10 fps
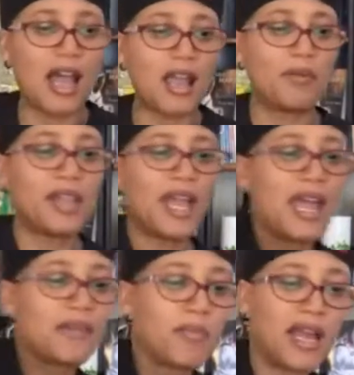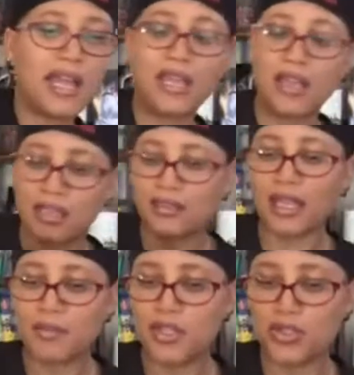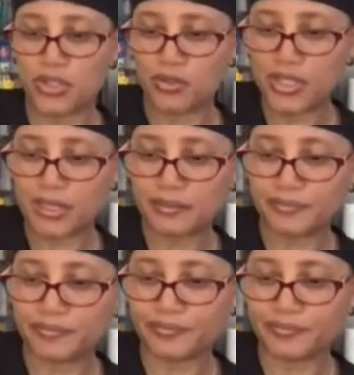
I will add my lemon juice